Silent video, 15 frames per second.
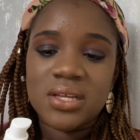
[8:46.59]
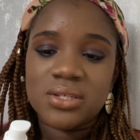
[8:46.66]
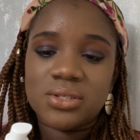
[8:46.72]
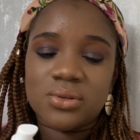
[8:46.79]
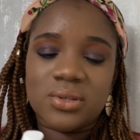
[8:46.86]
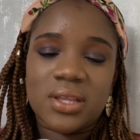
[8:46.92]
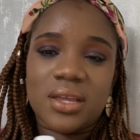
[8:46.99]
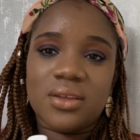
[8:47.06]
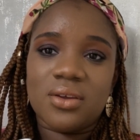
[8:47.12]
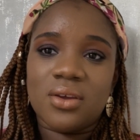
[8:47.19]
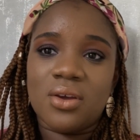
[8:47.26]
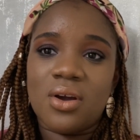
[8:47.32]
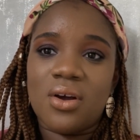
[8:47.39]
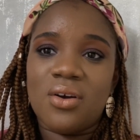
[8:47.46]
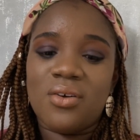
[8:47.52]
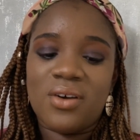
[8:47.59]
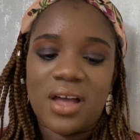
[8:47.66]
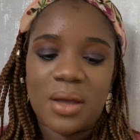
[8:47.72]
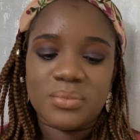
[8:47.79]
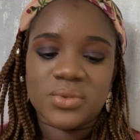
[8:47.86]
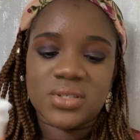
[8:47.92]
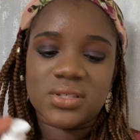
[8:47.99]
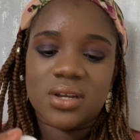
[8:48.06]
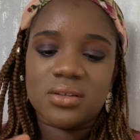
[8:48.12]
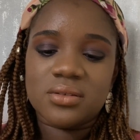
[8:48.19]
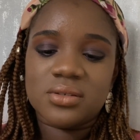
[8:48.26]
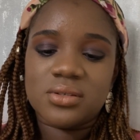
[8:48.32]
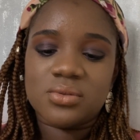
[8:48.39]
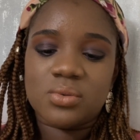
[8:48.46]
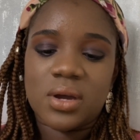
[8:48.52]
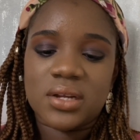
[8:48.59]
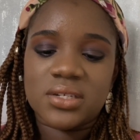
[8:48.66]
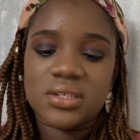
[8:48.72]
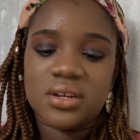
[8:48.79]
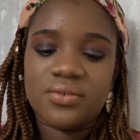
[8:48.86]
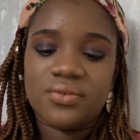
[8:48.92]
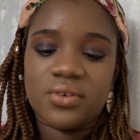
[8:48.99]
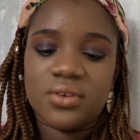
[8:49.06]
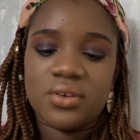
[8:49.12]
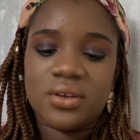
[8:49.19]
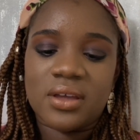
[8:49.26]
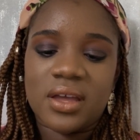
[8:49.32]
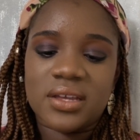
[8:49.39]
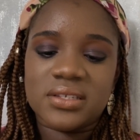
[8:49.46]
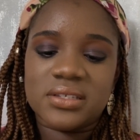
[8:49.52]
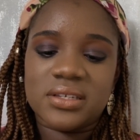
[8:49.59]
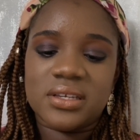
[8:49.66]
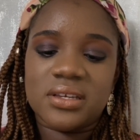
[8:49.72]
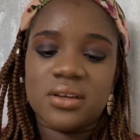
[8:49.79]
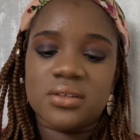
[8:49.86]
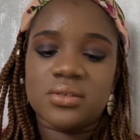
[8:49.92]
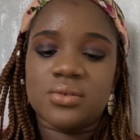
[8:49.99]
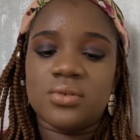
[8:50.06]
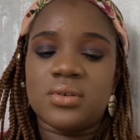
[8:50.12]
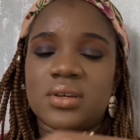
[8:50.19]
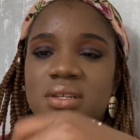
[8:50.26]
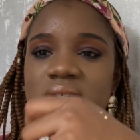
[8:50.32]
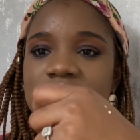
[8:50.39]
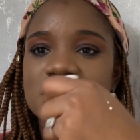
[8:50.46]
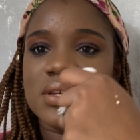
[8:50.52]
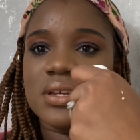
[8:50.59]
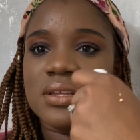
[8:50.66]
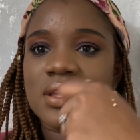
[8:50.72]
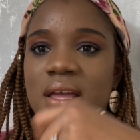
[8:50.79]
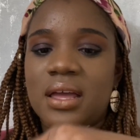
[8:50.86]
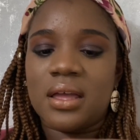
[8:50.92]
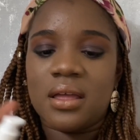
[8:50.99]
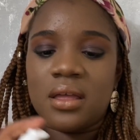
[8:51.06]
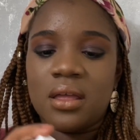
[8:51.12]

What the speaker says: So there you go. I'm just gonna swatch it for you guys here so you can see that